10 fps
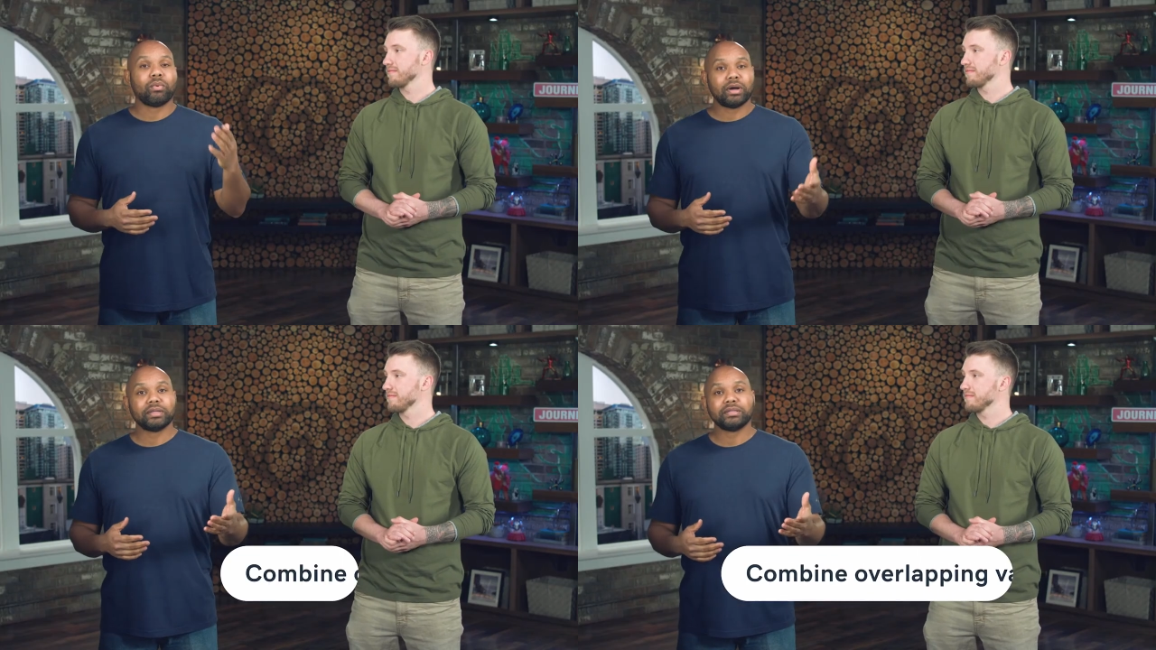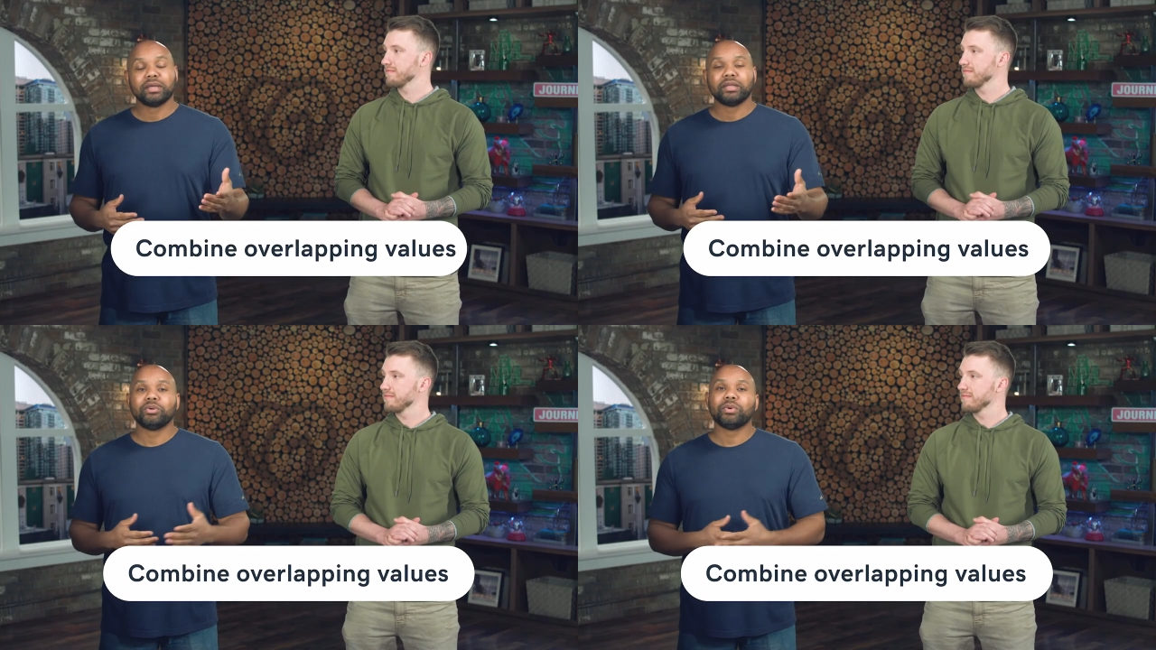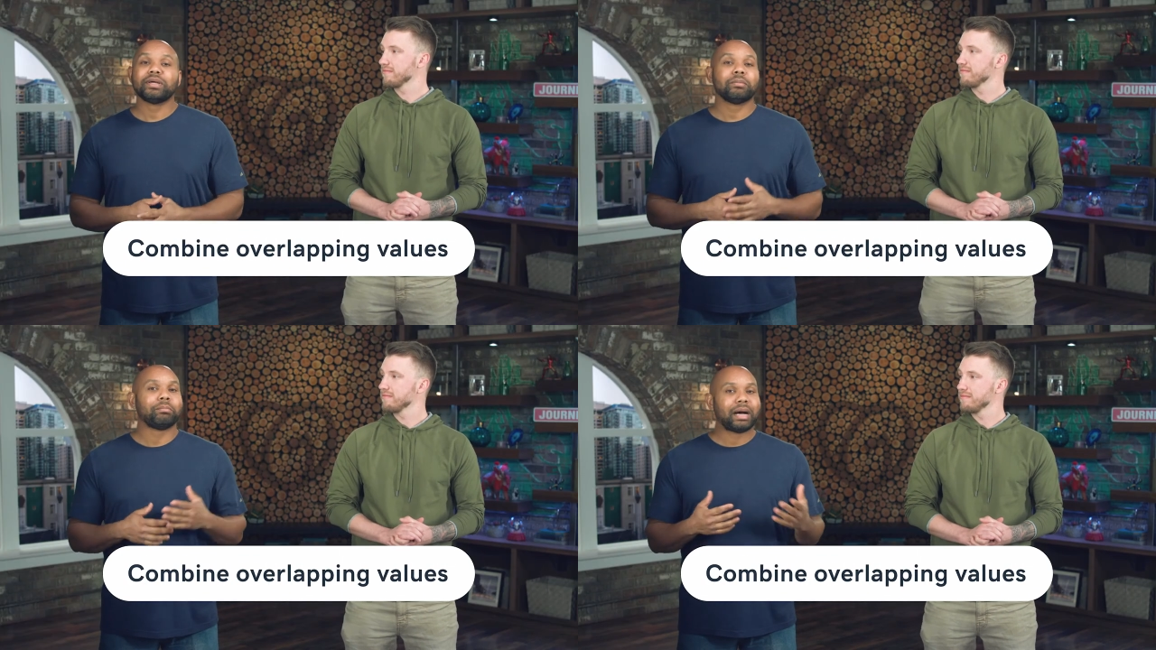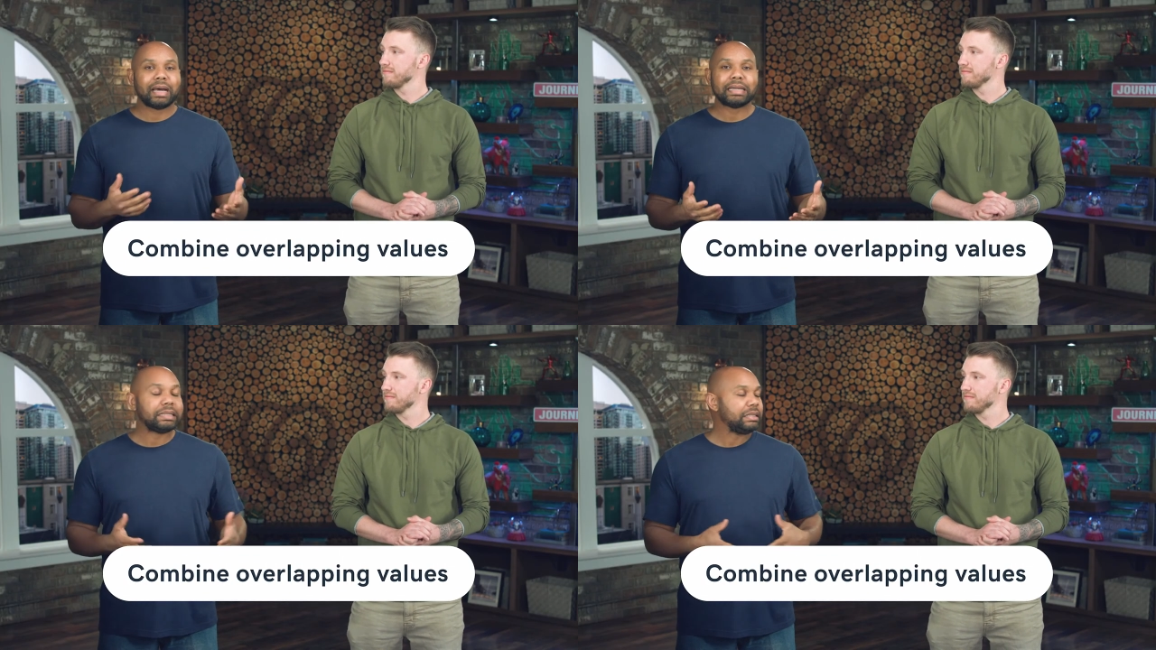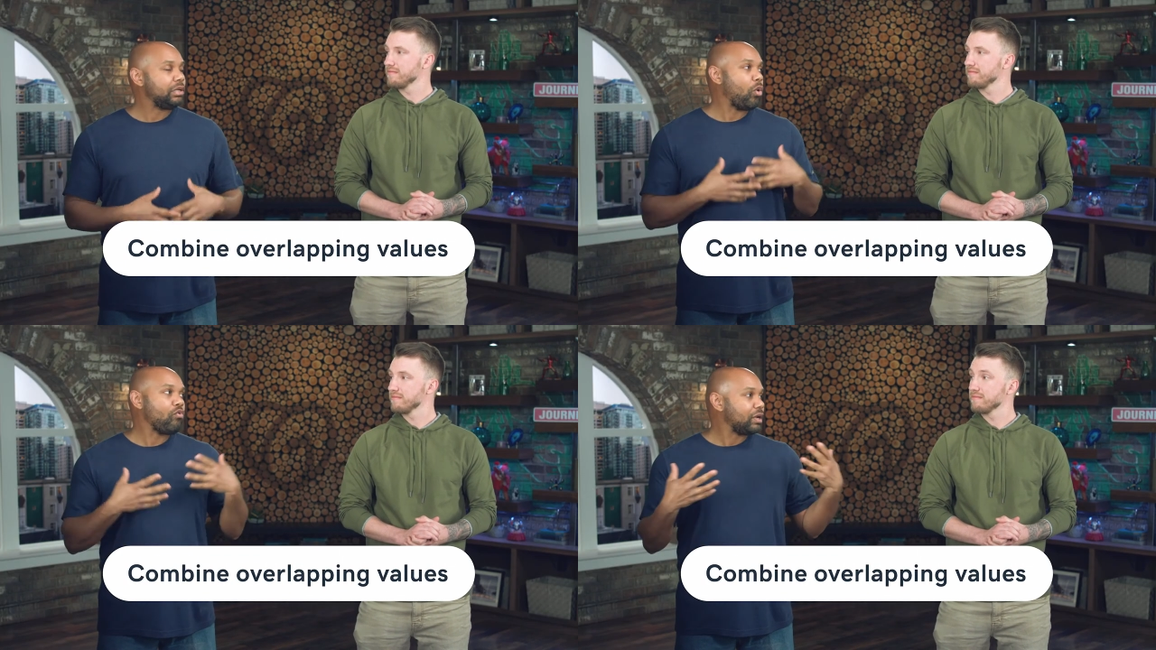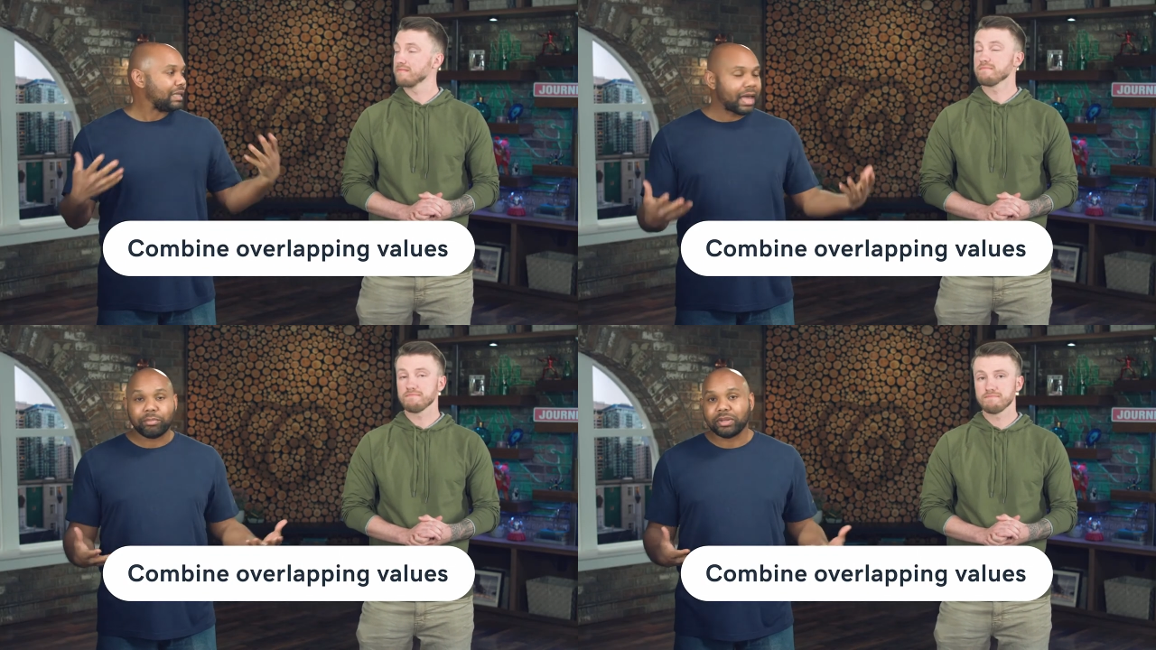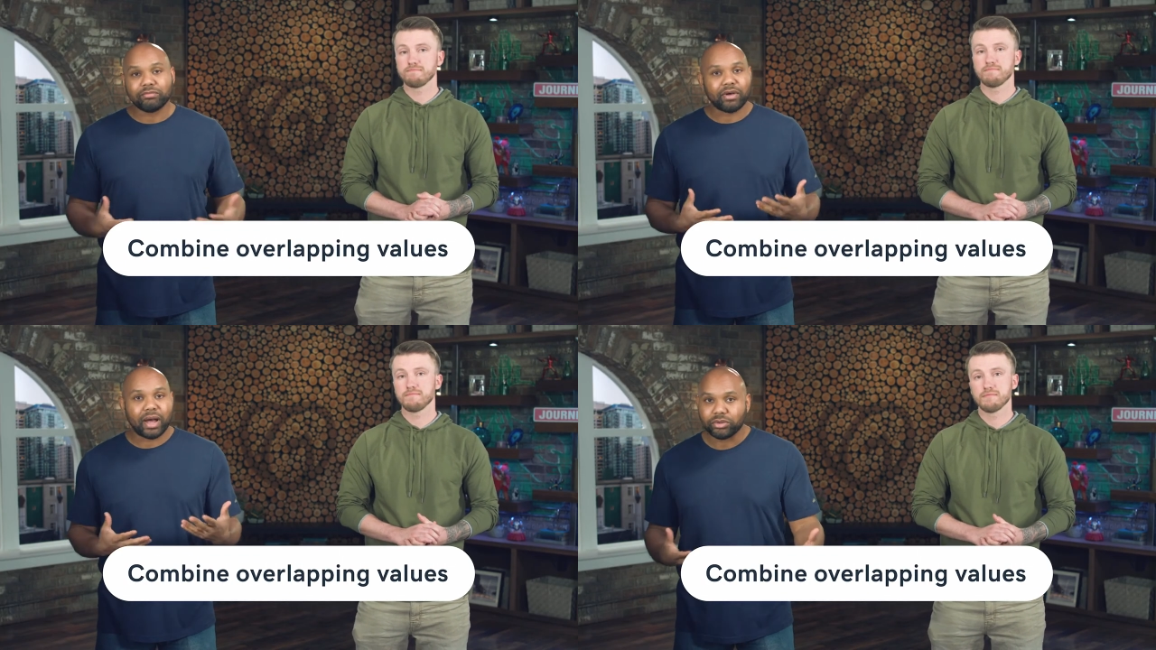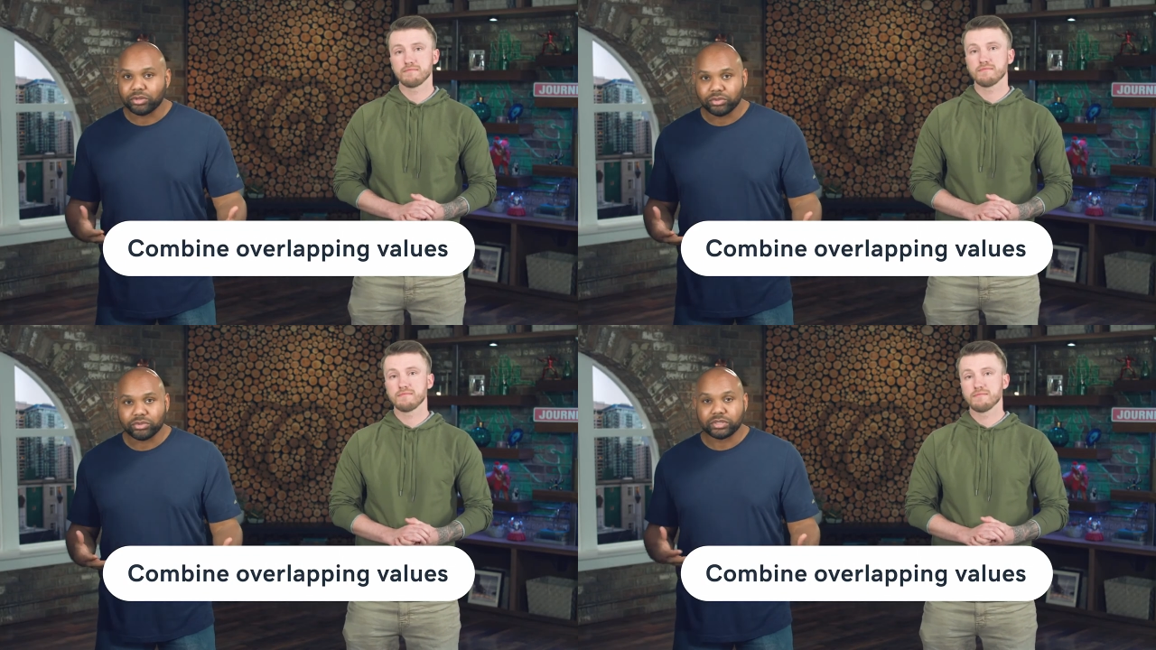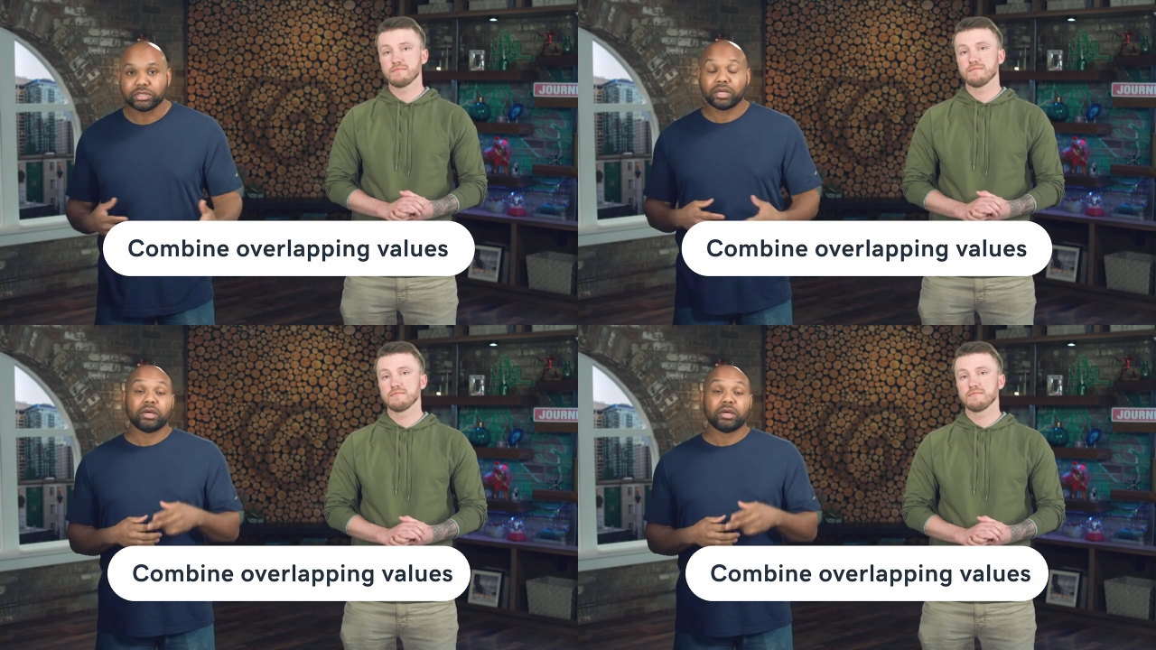Speaker 1: One, you want to combine any overlapping values.